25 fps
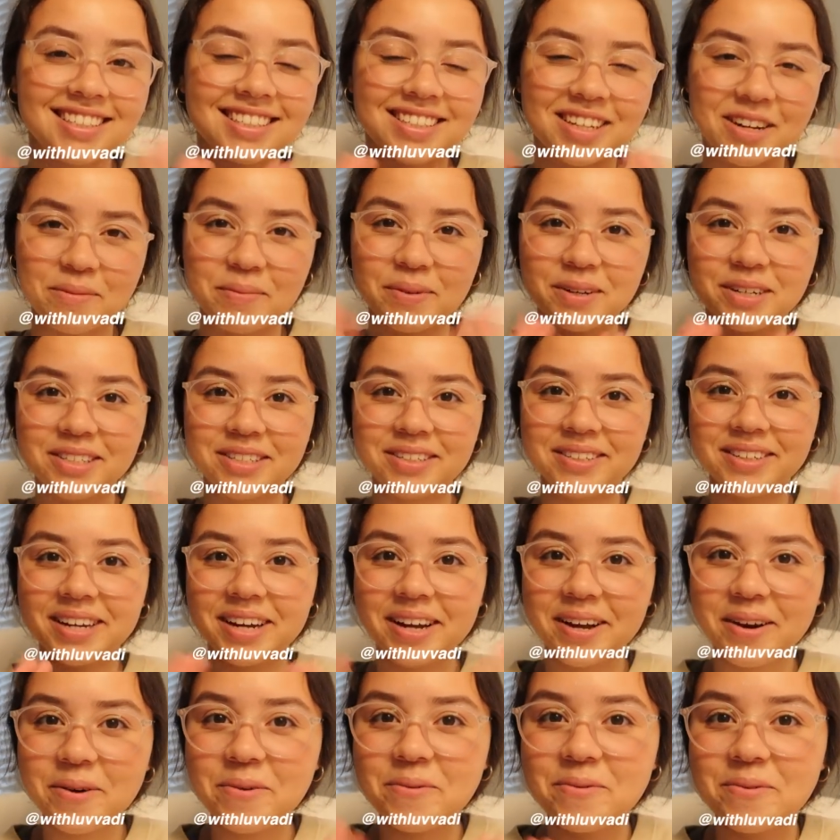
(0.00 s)
hope you're
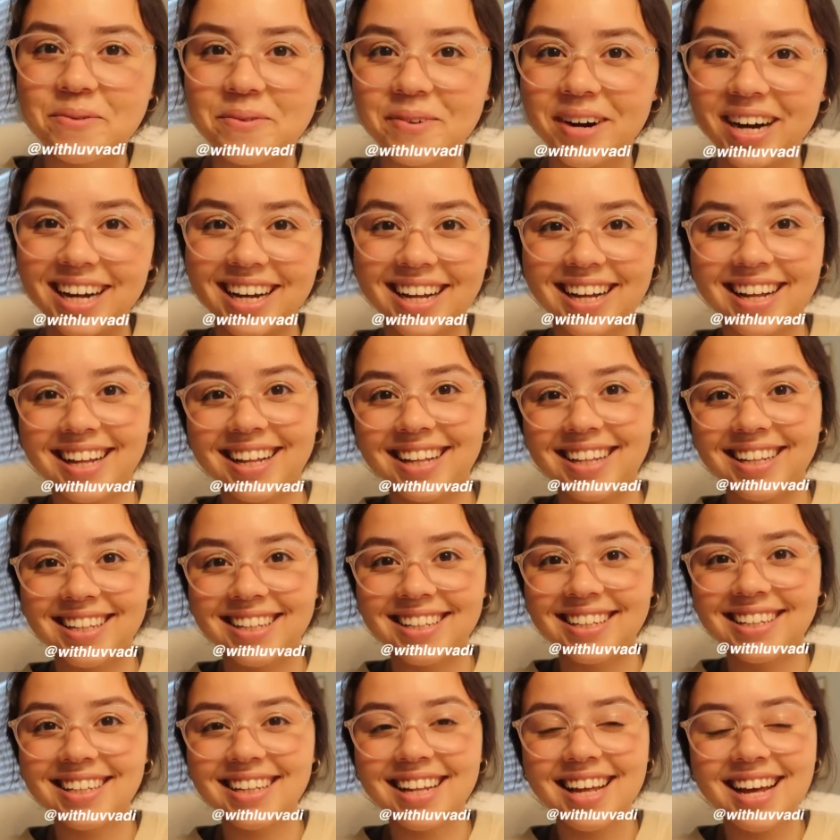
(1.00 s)
doing
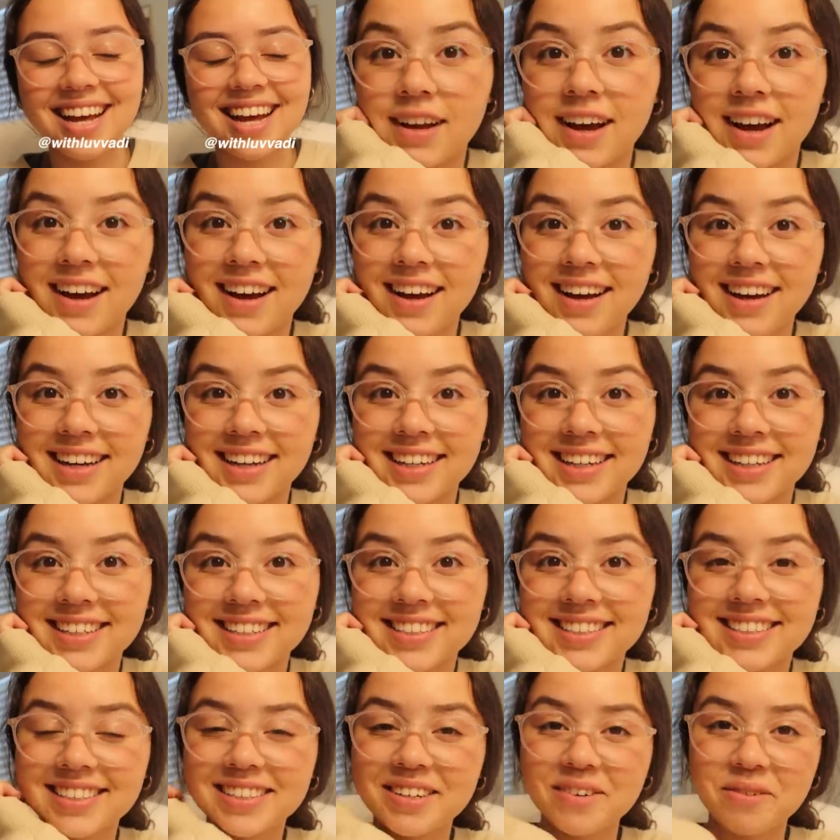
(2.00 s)
well. Hi,
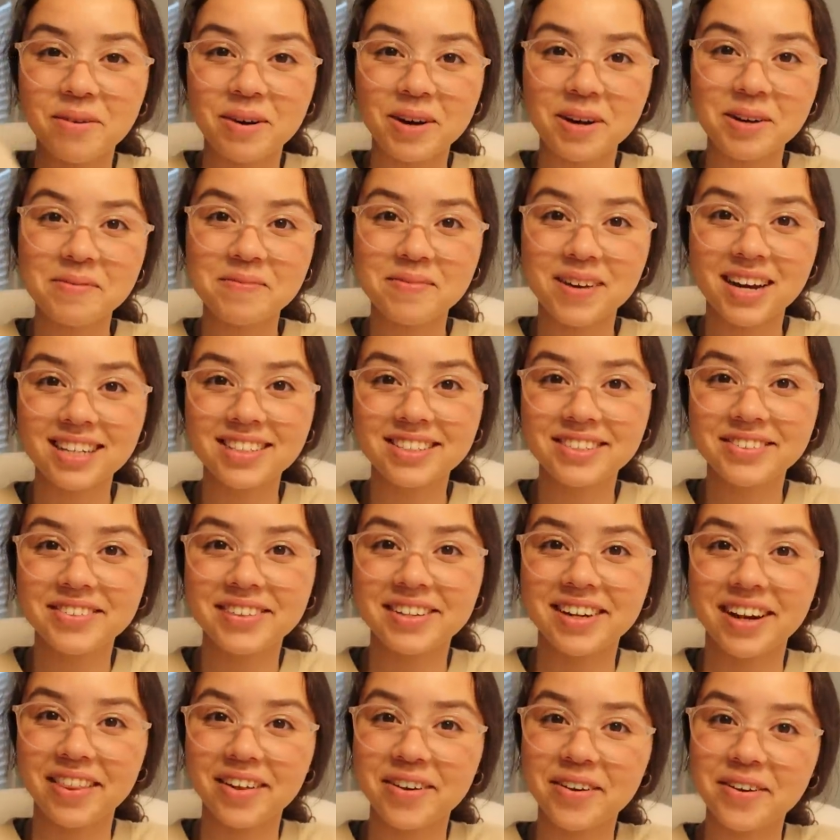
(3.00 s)
welcome back to
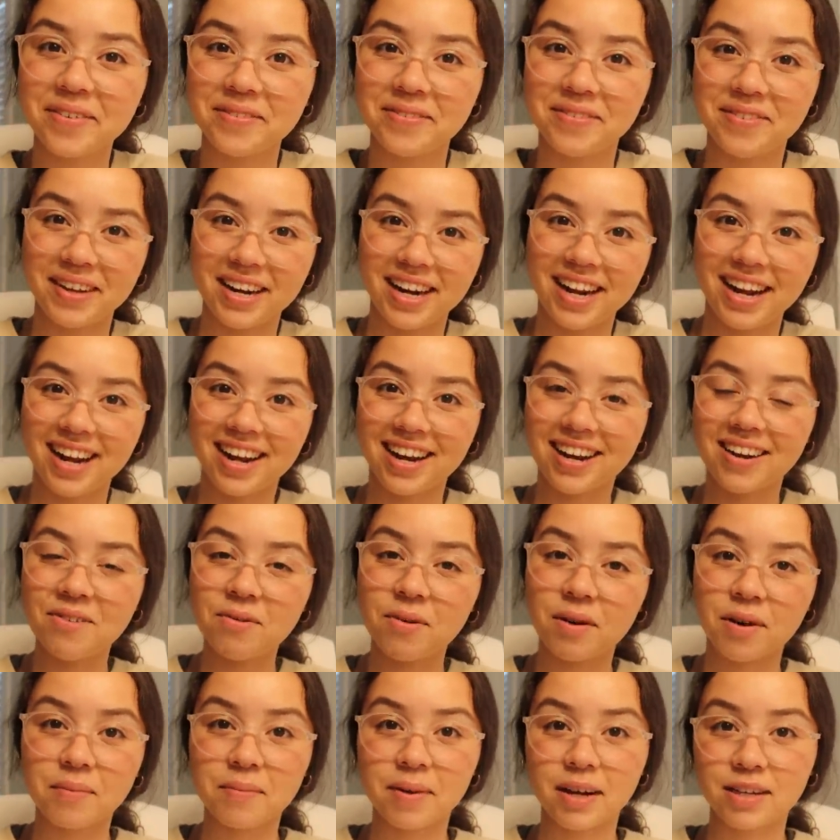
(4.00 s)
another video,
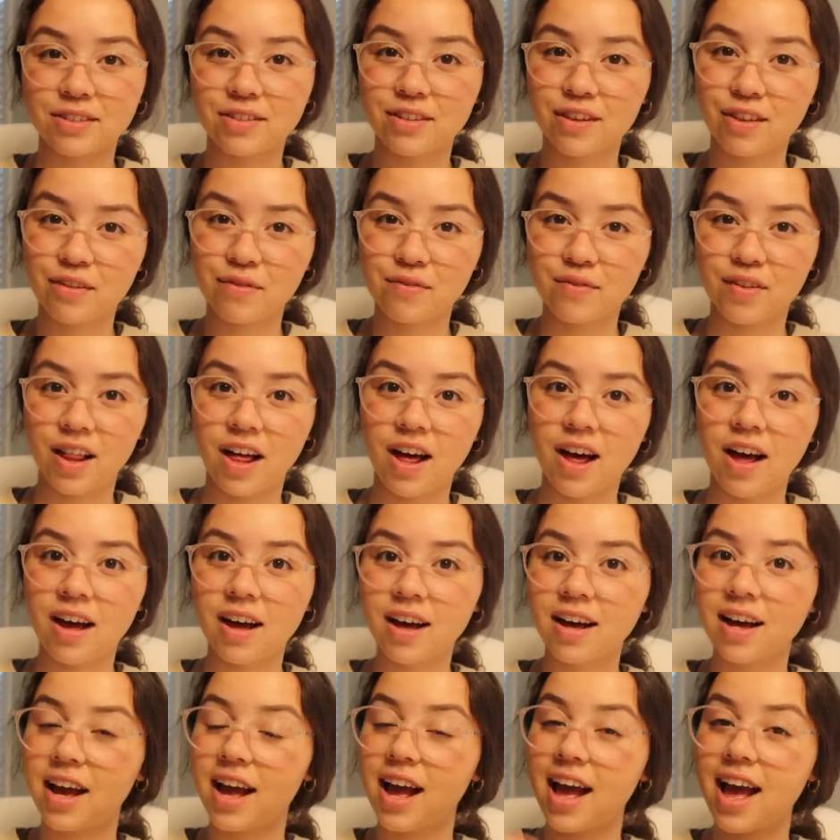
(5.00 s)
welcome back to another
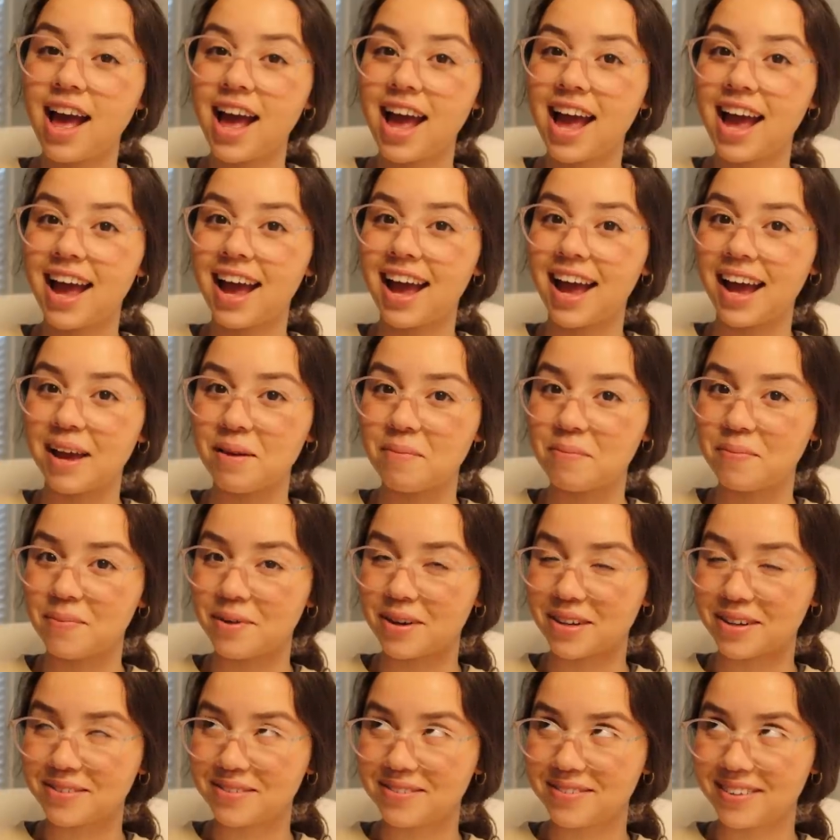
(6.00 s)
vlog, a
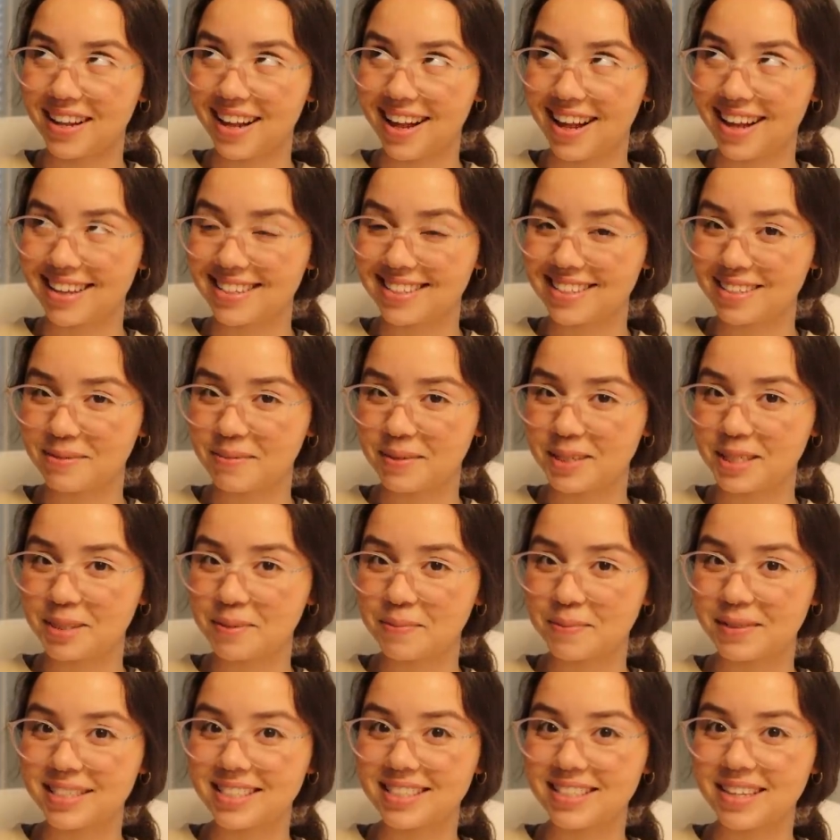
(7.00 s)
book vlog to be
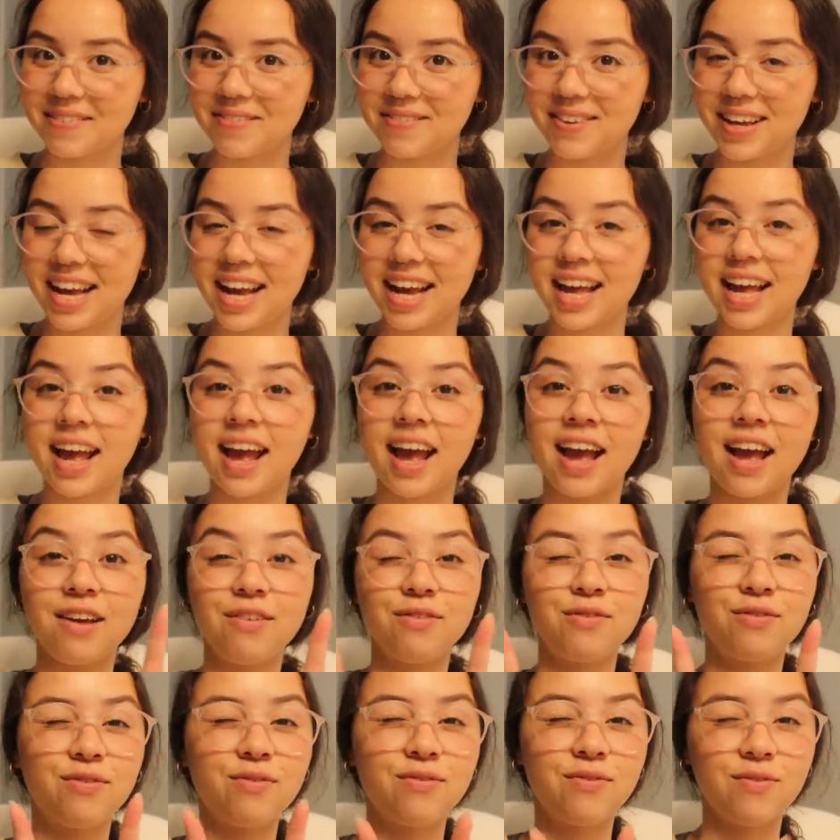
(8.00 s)
specific, a
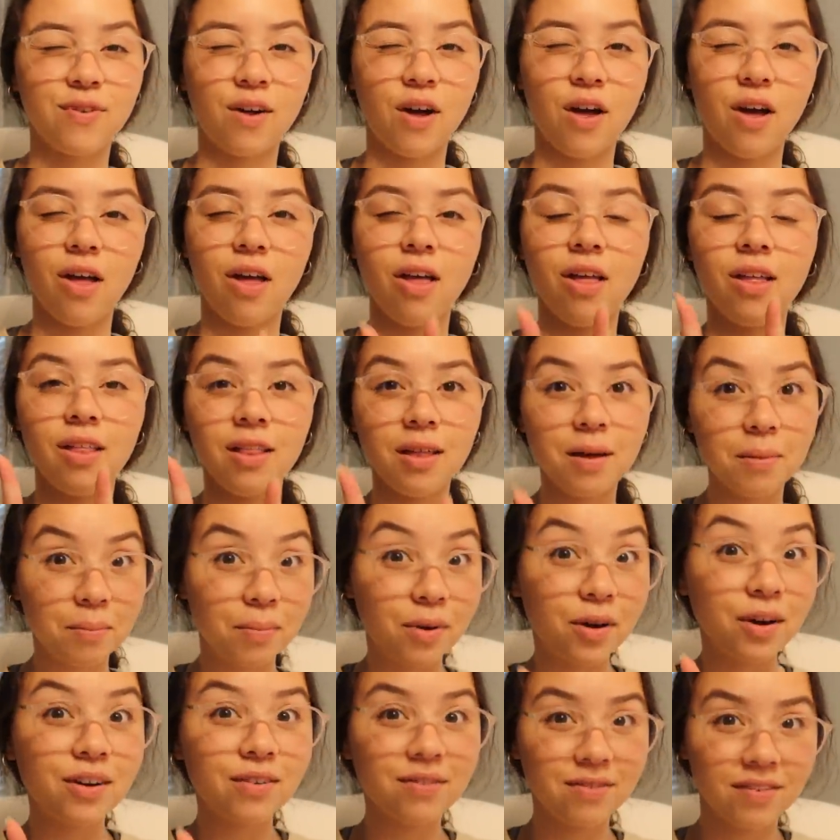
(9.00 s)
fall
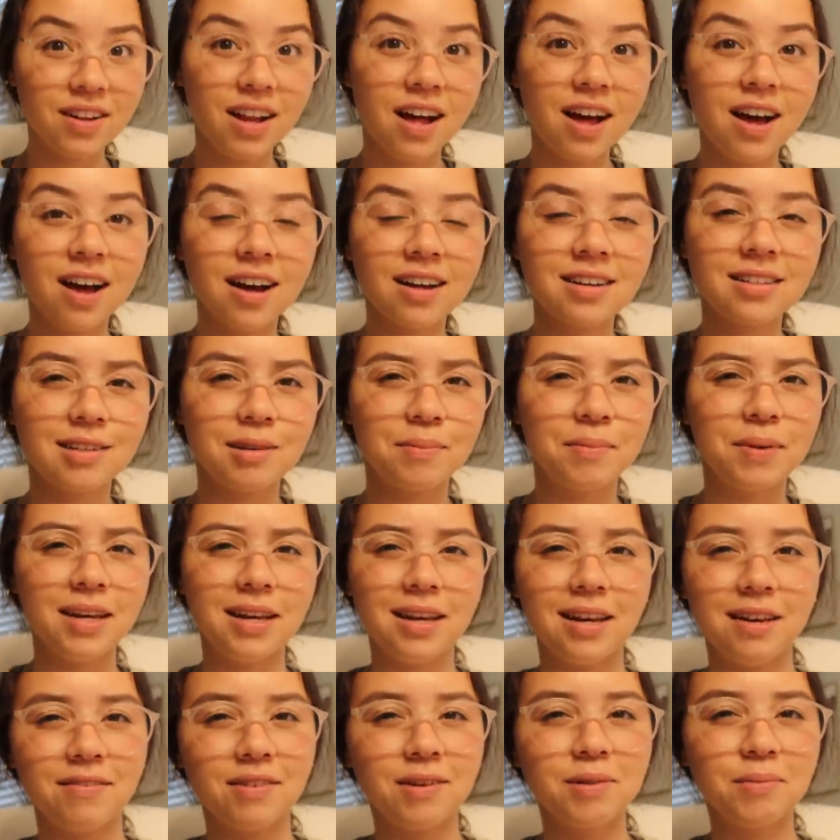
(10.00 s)
book vlog to
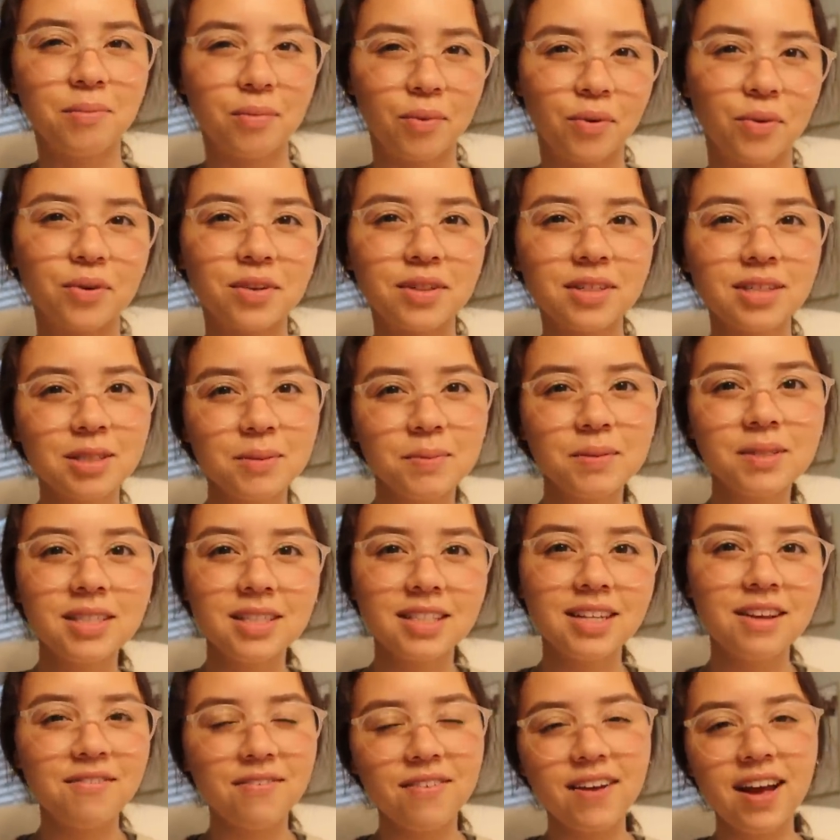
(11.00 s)
be even more
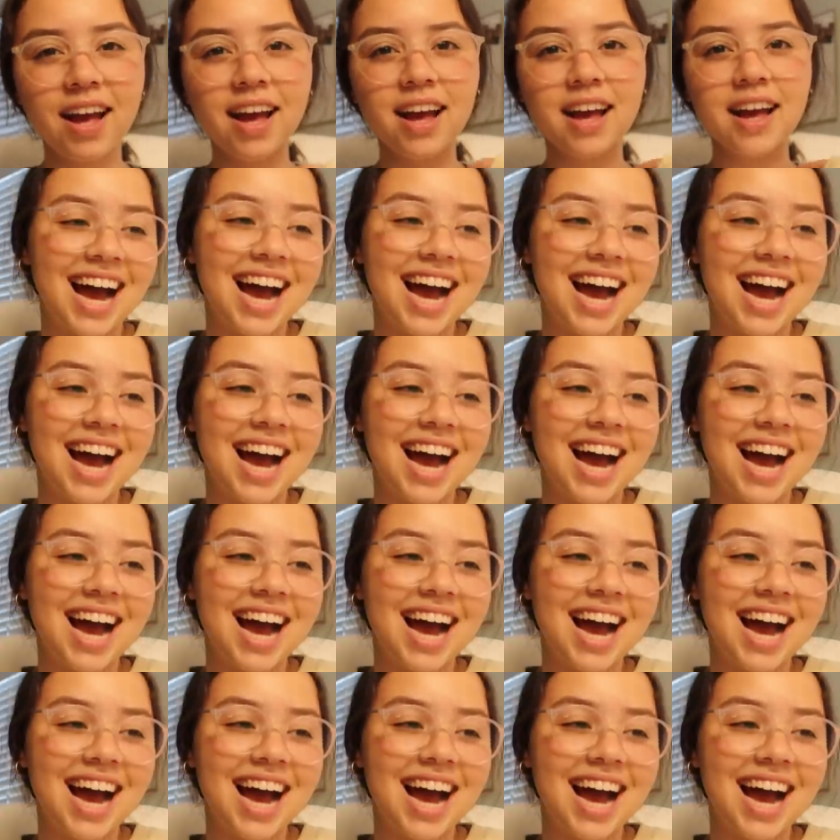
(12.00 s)
specific.